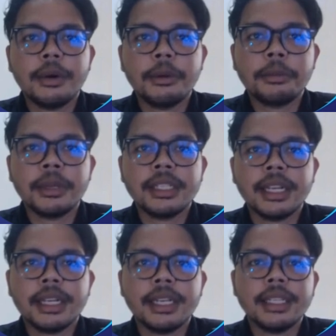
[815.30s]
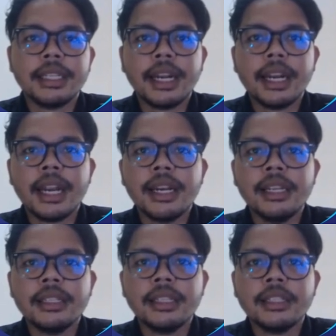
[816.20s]
I will present the trend
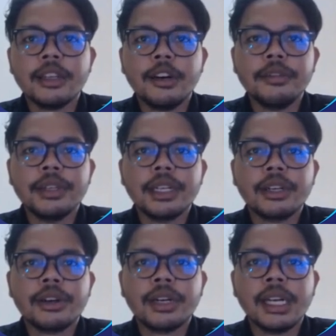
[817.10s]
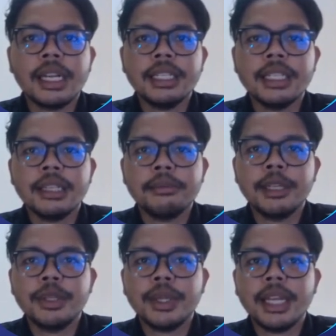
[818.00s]
analysis of the correlation
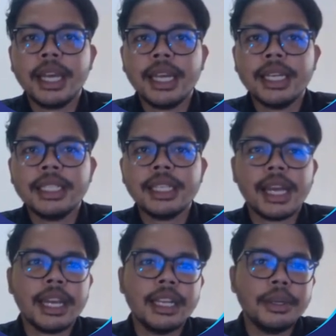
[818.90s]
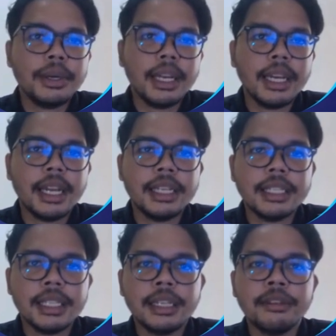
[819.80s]
between age and
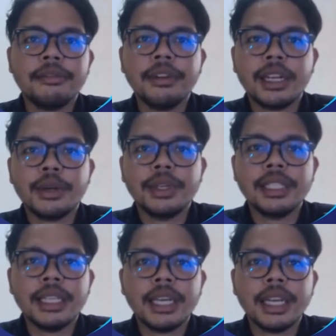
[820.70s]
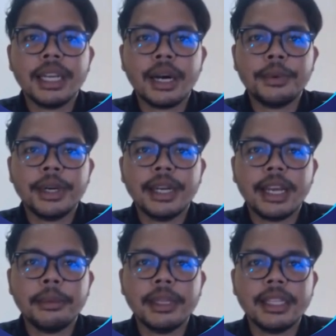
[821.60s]
urination frequency in our
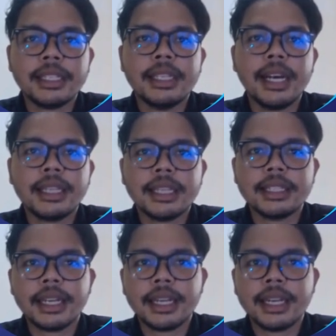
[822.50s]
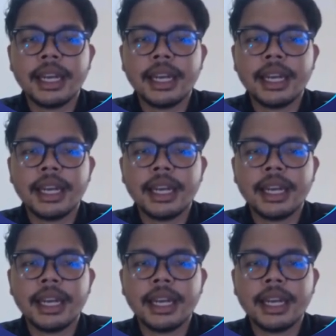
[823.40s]
diabetes dataset.